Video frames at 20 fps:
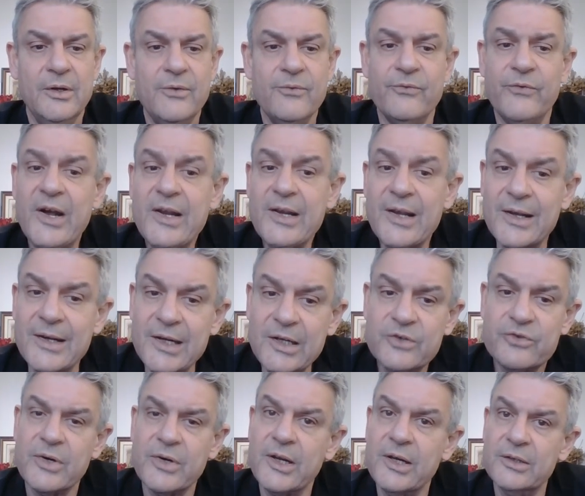via
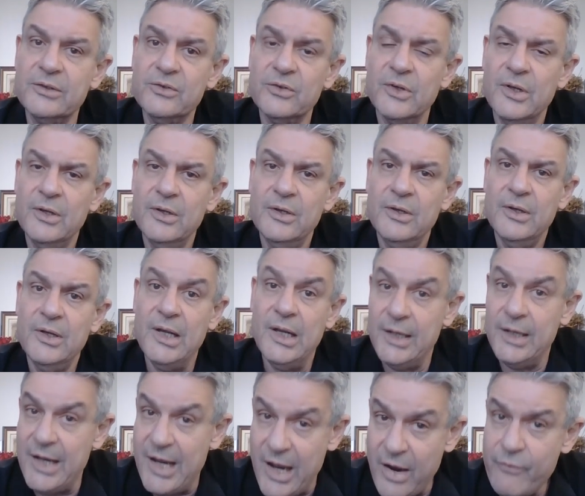intricate
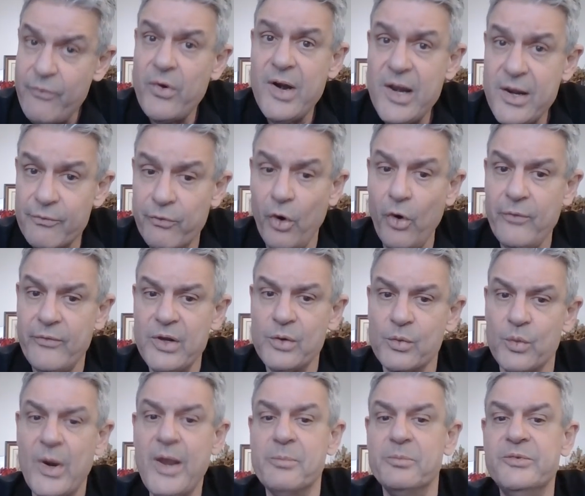and
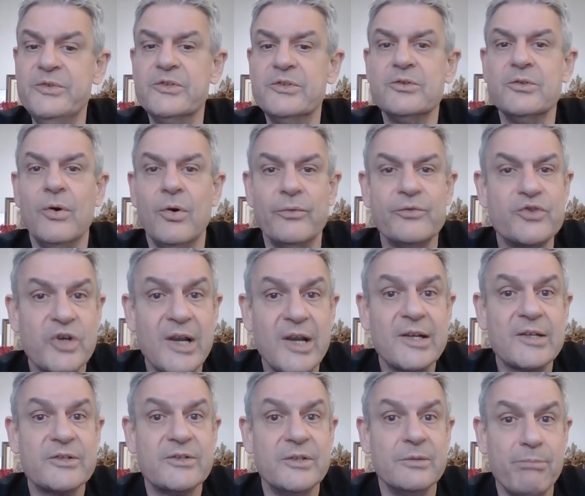ever-evolving webs of
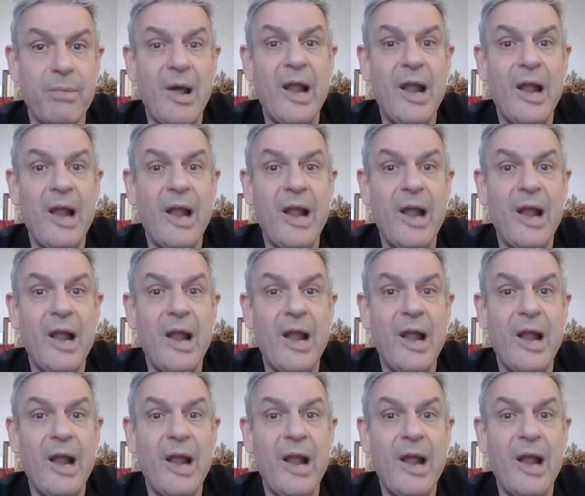checks and